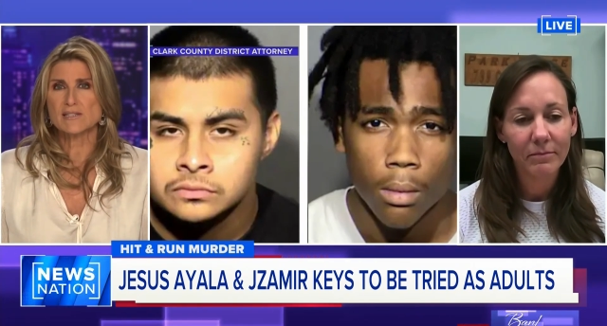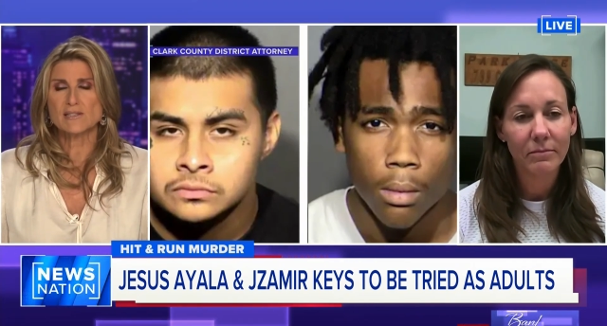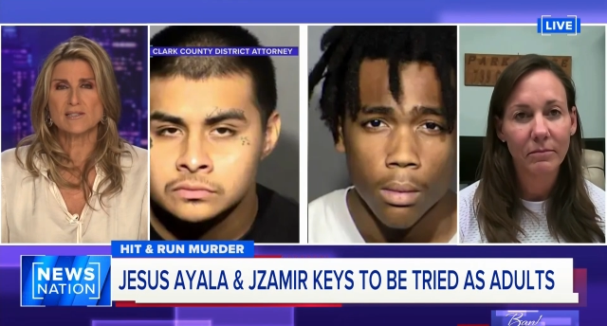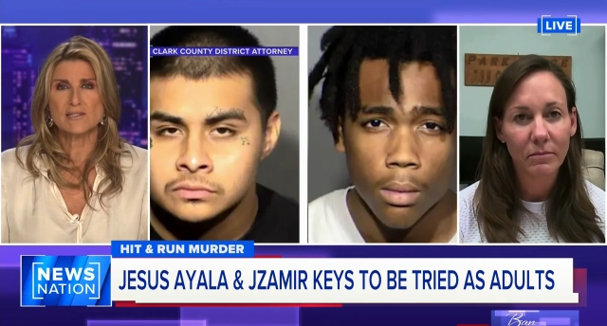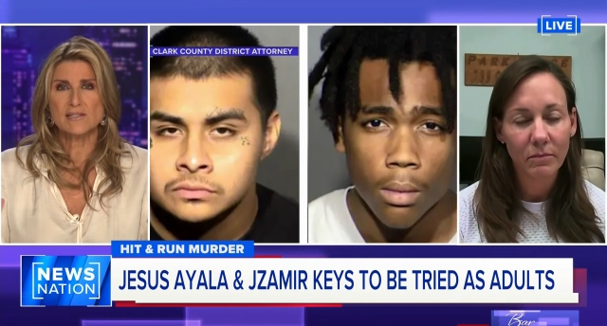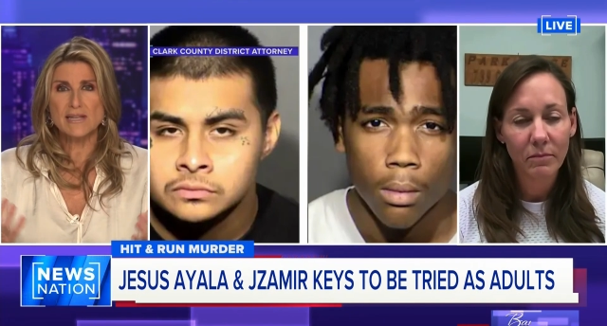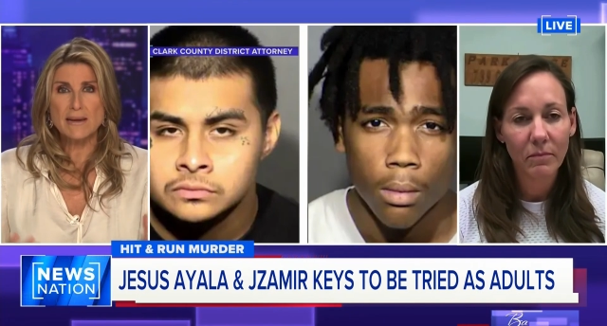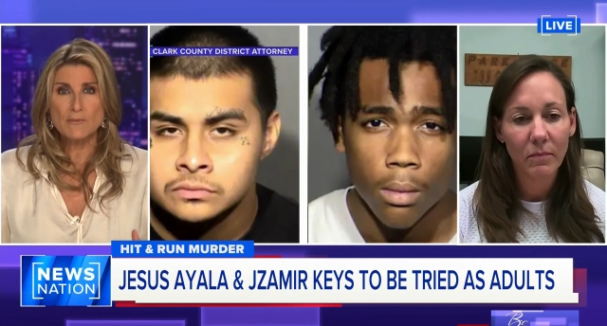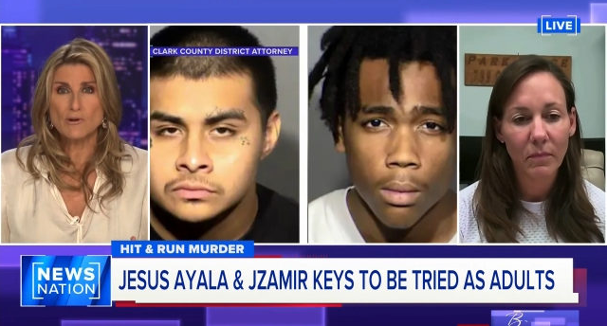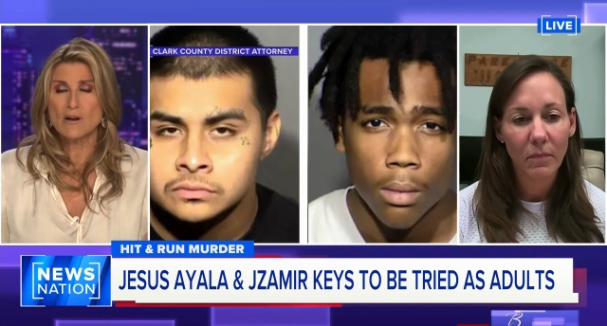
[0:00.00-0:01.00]
Speaker 1: This is the
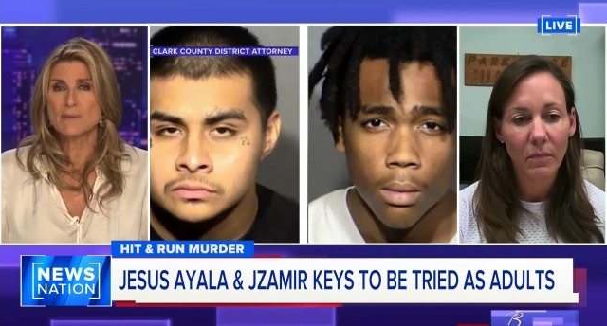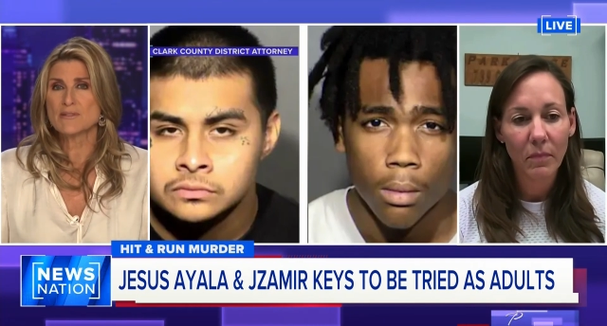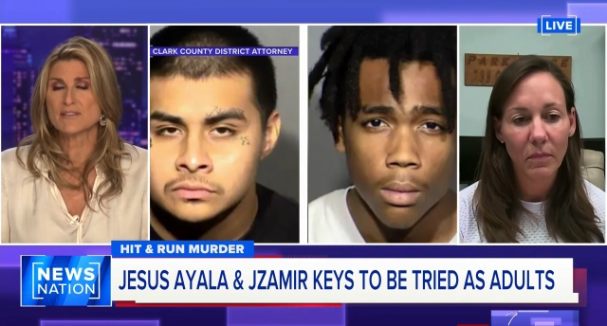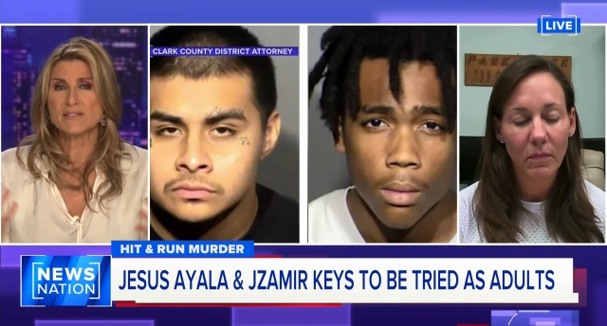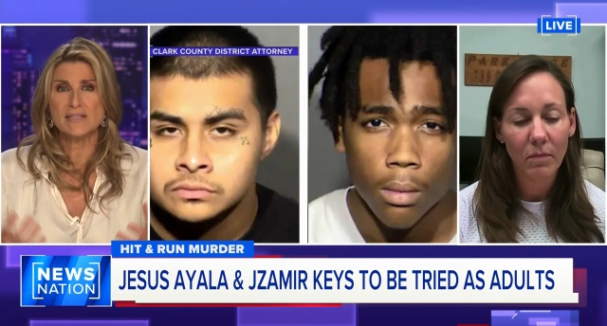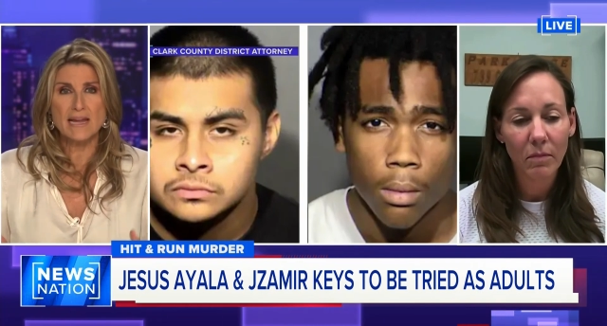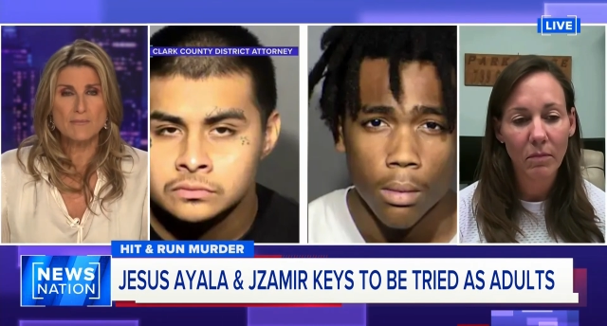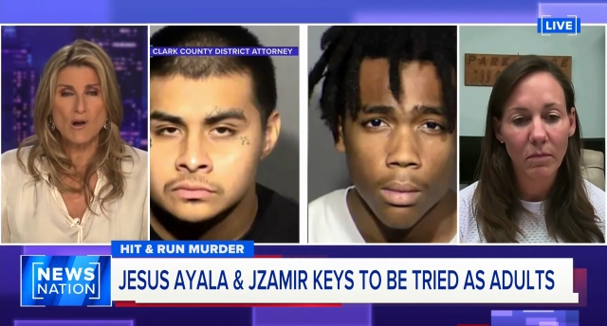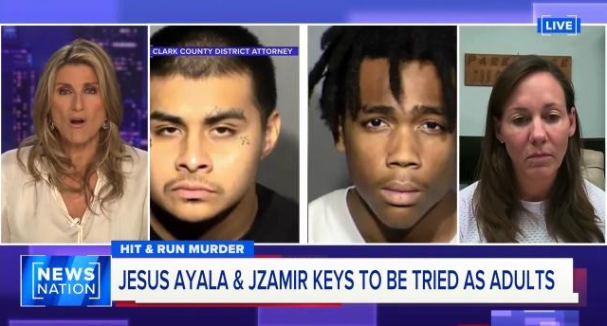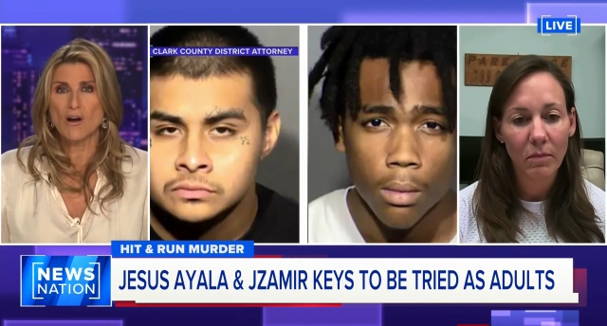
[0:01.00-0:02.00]
same crime in the
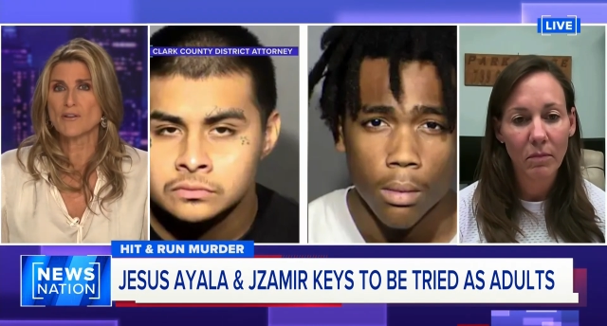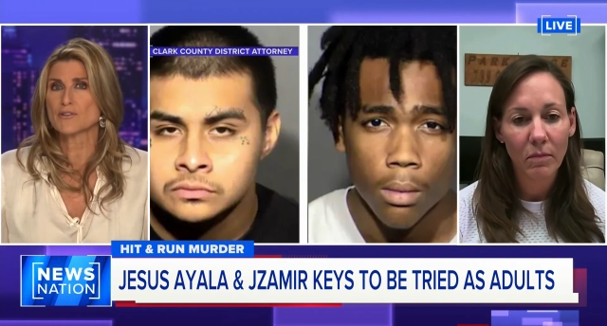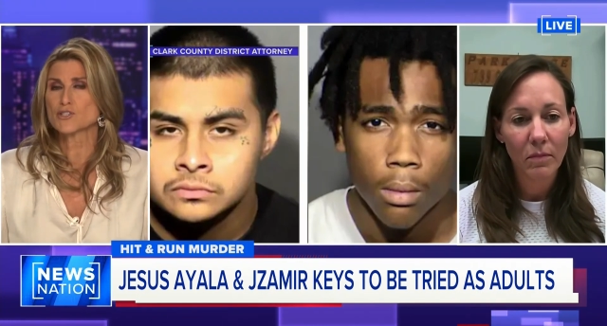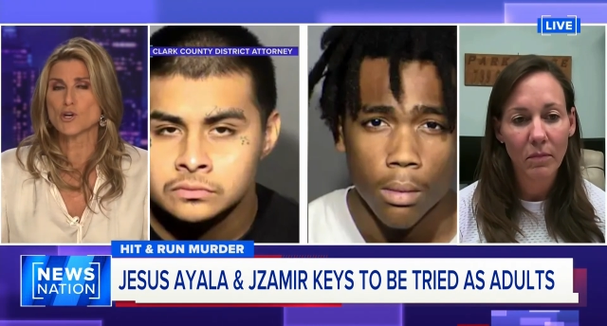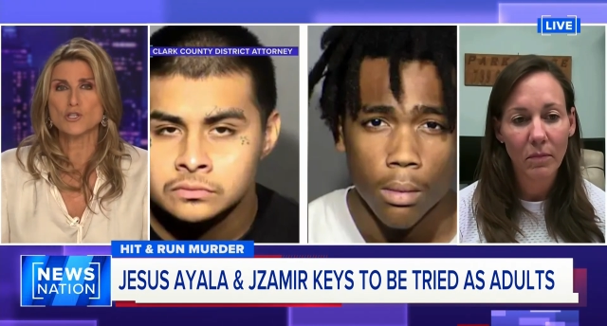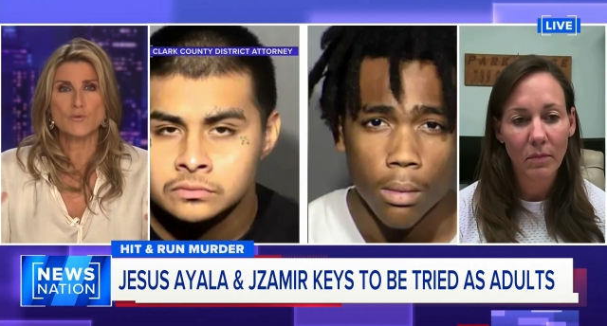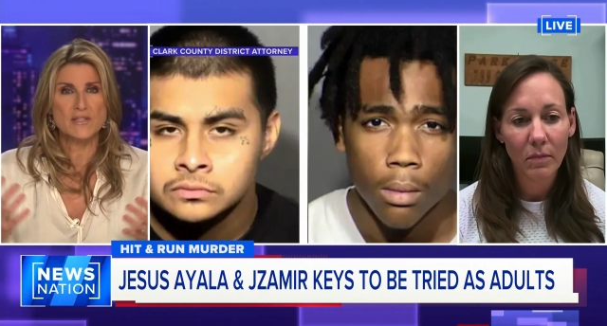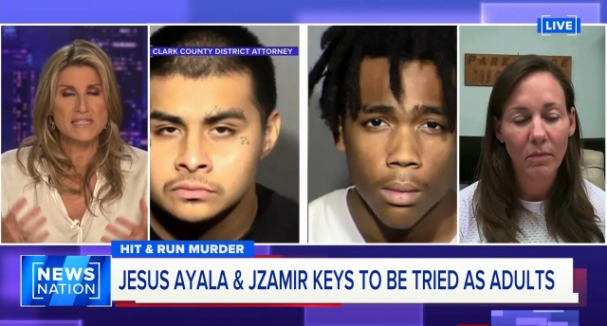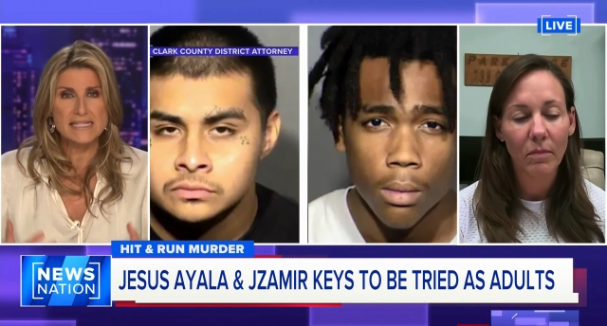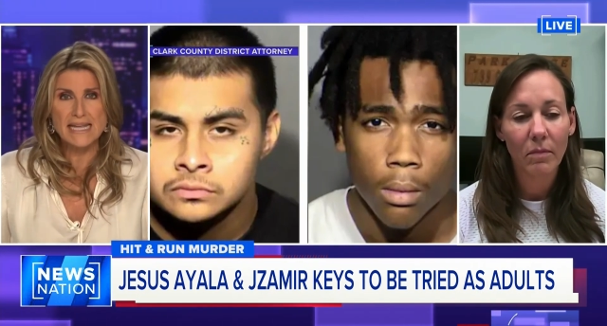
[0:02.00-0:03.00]
same car, they're charged with
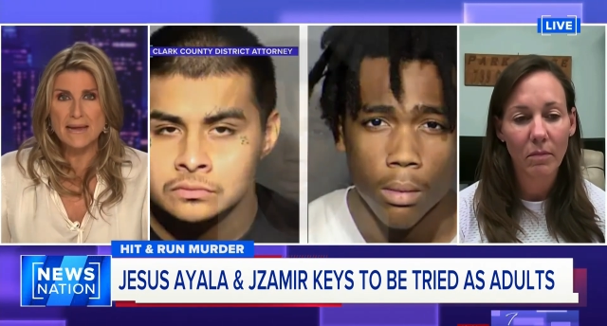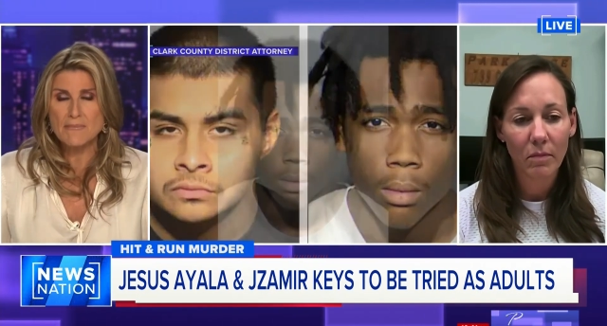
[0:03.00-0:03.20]
the same